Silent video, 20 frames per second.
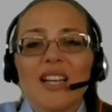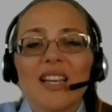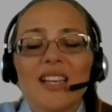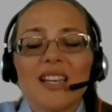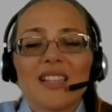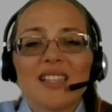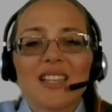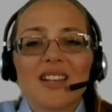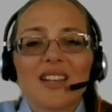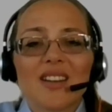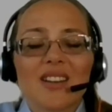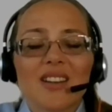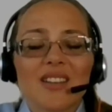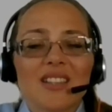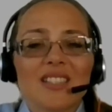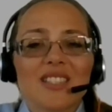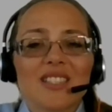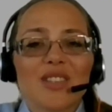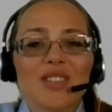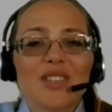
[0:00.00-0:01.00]
in their,
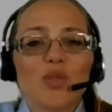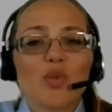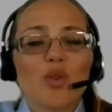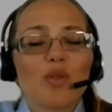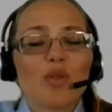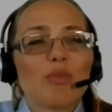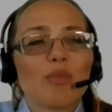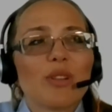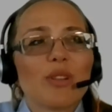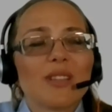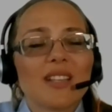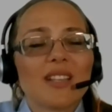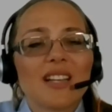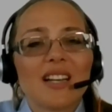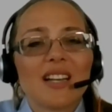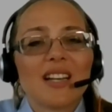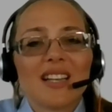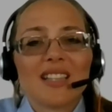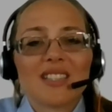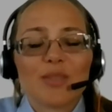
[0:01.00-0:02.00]
is it normal the
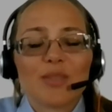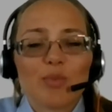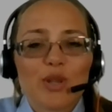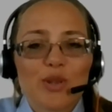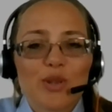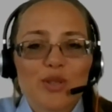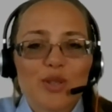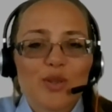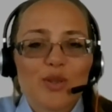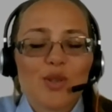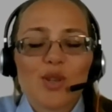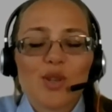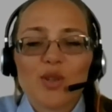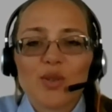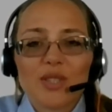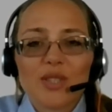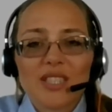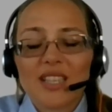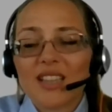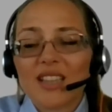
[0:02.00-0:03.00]
guys? Because you know
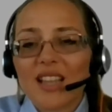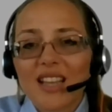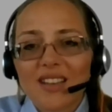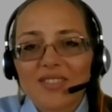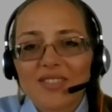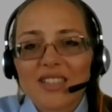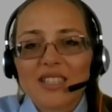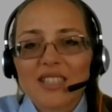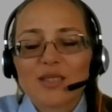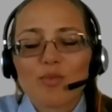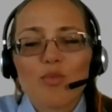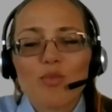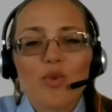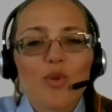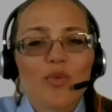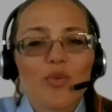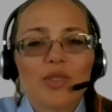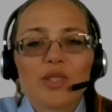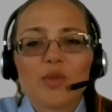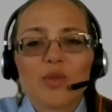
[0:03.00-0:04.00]
you see a lot of these
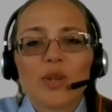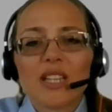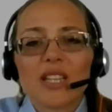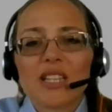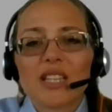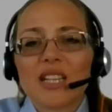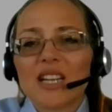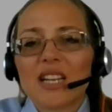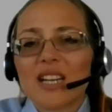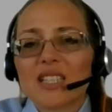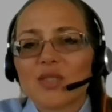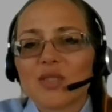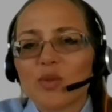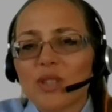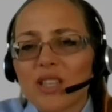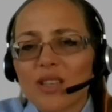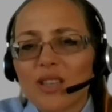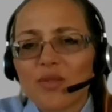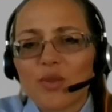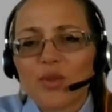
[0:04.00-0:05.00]
movies where the guys
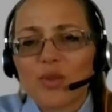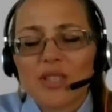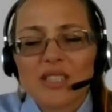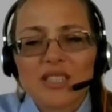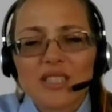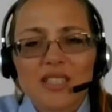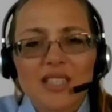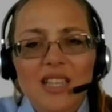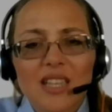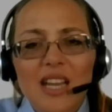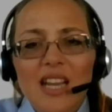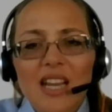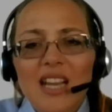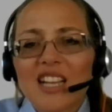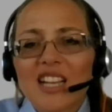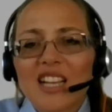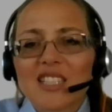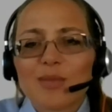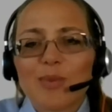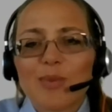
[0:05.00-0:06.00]
will give you these
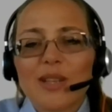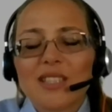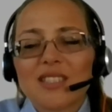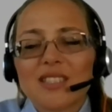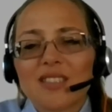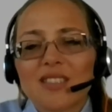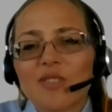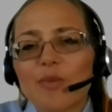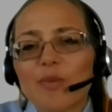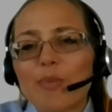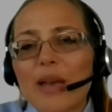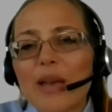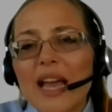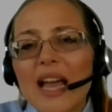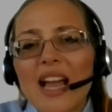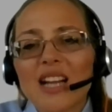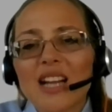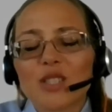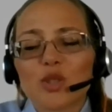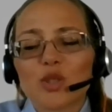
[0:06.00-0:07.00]
expensive
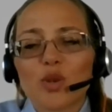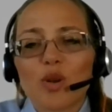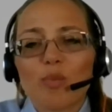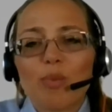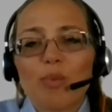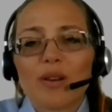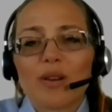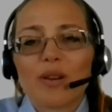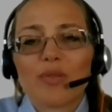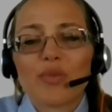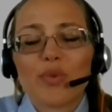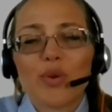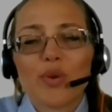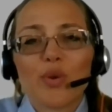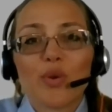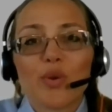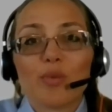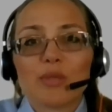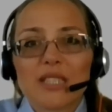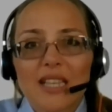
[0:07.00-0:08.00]
bags or
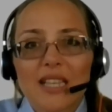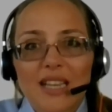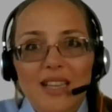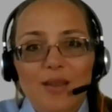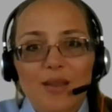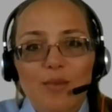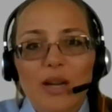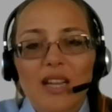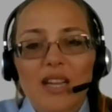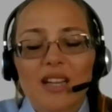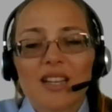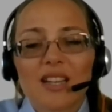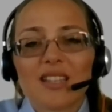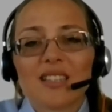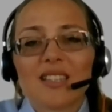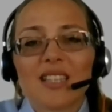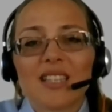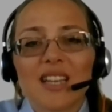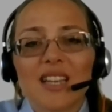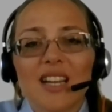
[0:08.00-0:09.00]
perfumes. Like in my
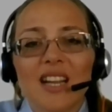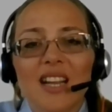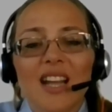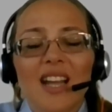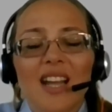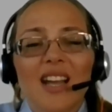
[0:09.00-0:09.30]
country,